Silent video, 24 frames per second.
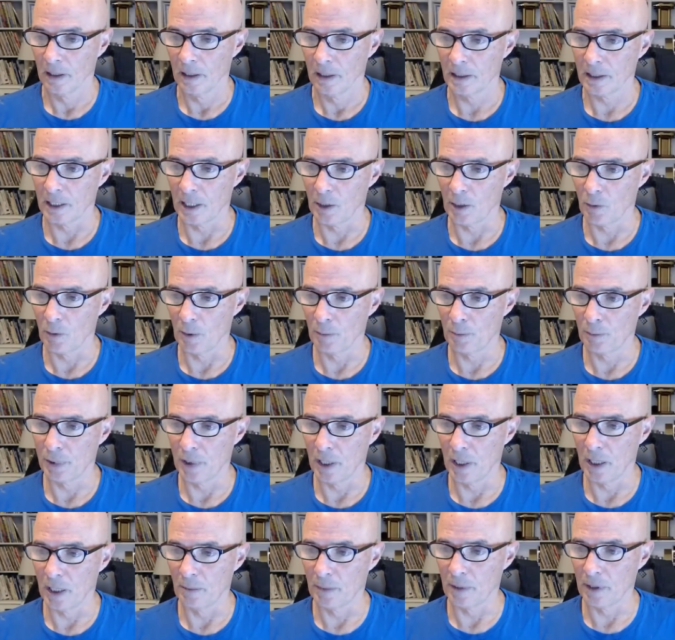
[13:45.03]
Has anyone
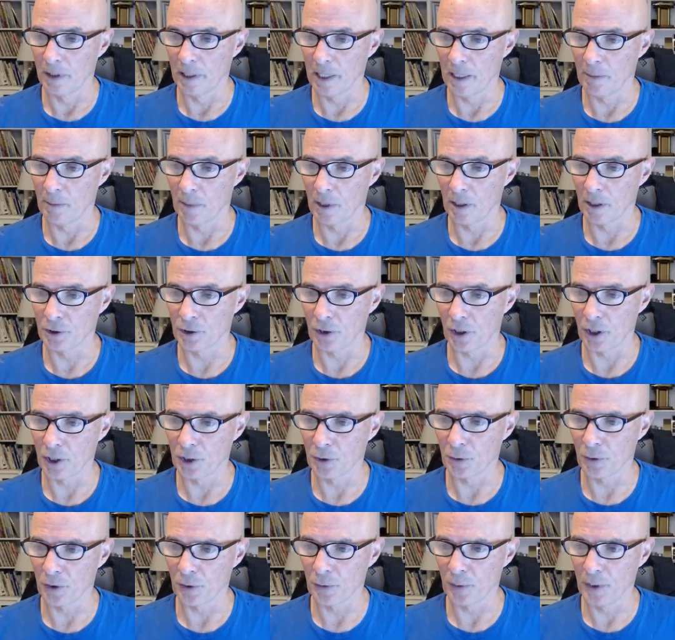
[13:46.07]
plumbed the late model
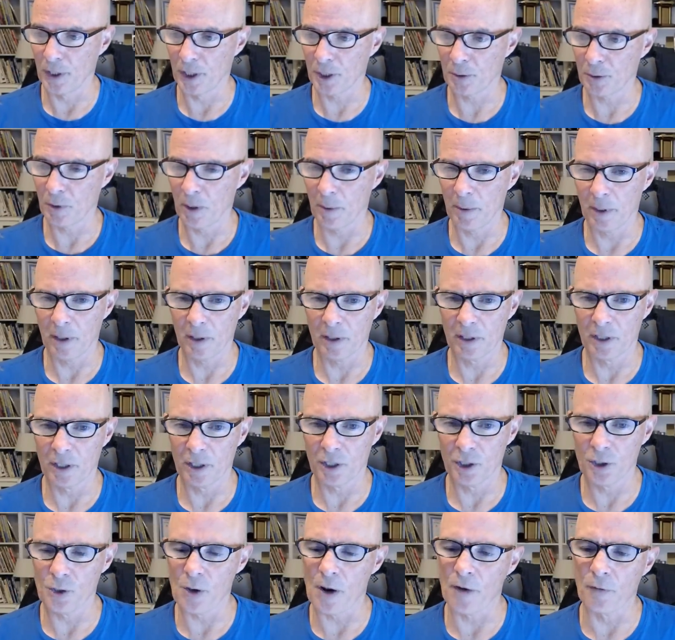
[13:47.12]
charger with three inch plumbing? Do,
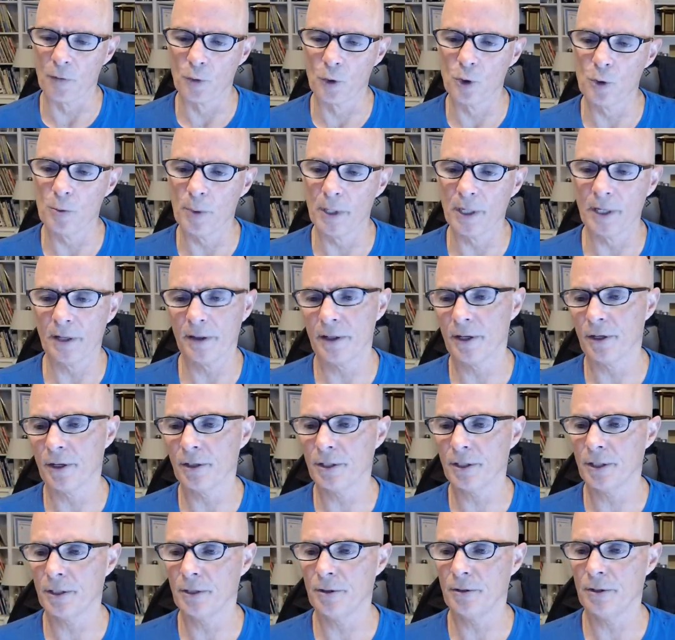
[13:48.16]
do you have room under there
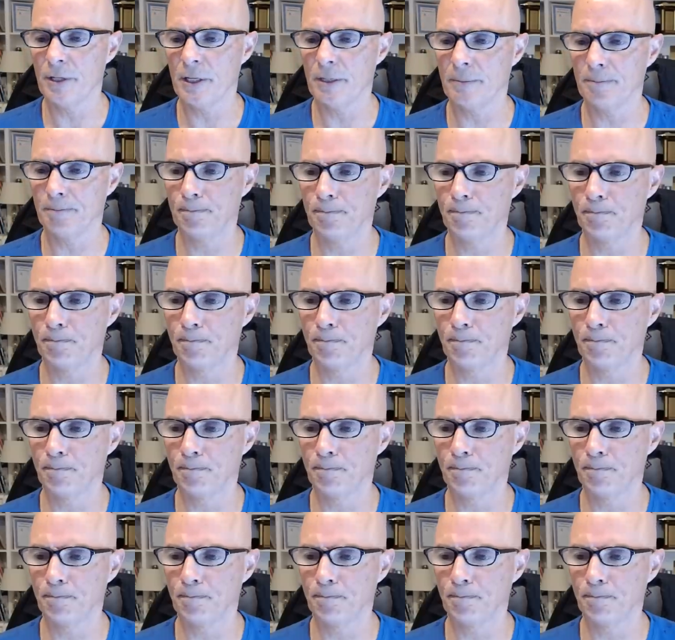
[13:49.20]
to do that?